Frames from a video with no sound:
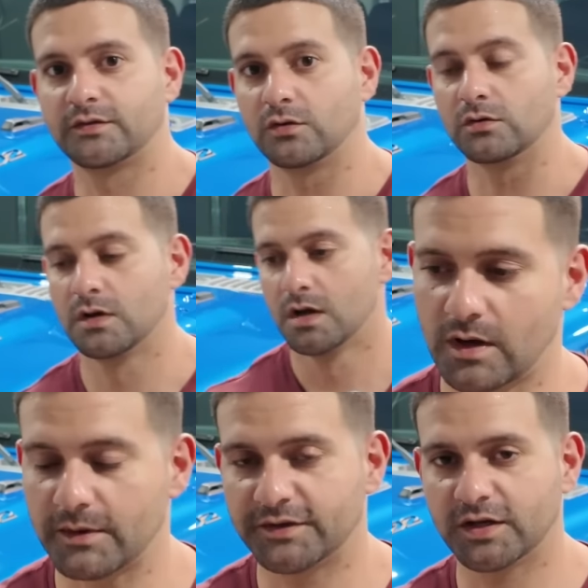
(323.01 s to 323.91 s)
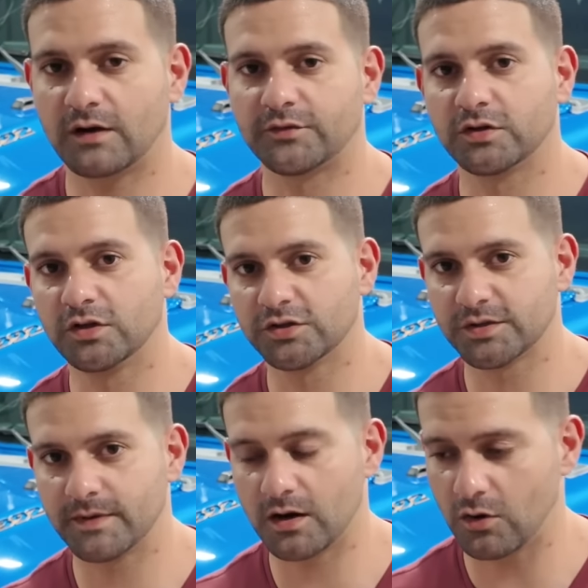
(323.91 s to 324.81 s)
So I'm gonna take off to the
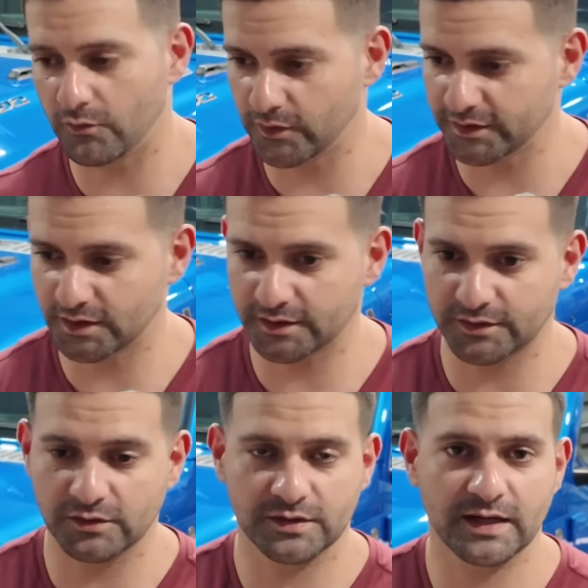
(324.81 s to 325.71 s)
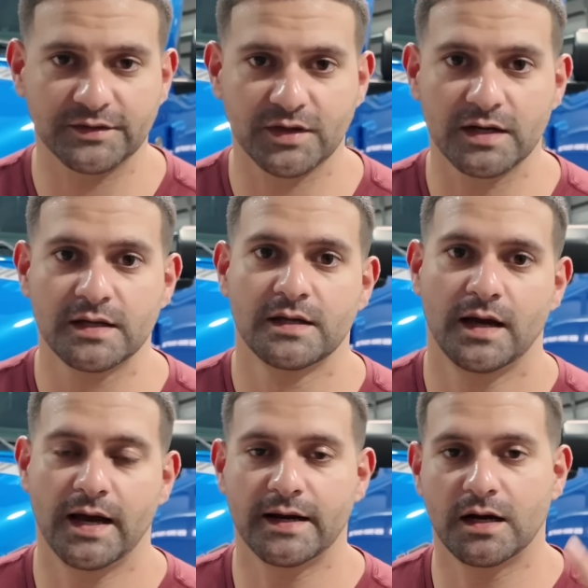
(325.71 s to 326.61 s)
dealership now. Hopefully it's nothing serious, like I said,
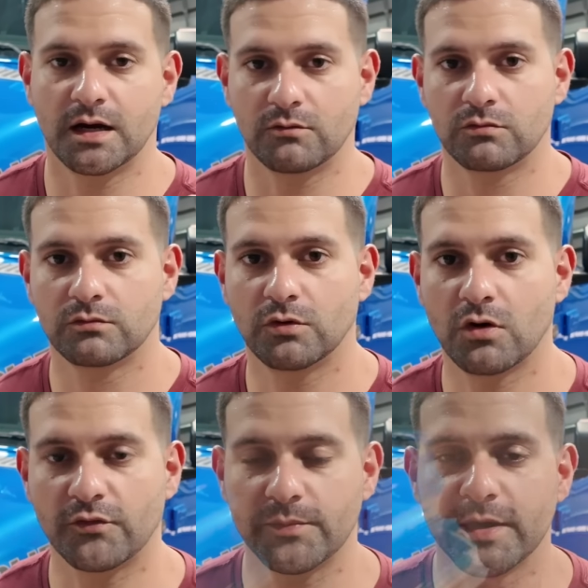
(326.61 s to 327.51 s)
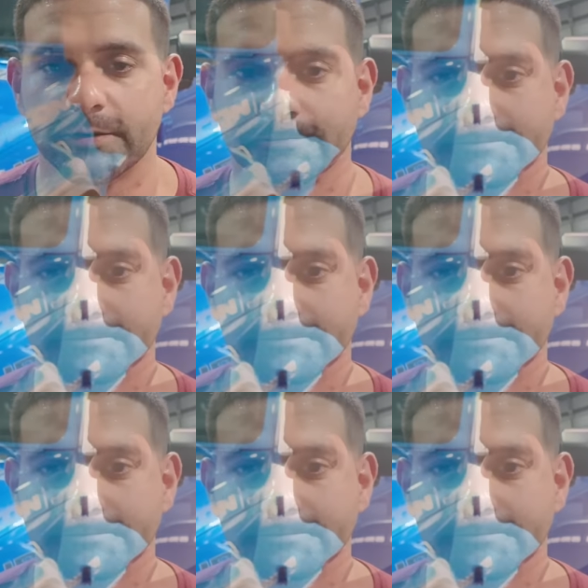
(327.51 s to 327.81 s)
and we'll go from there.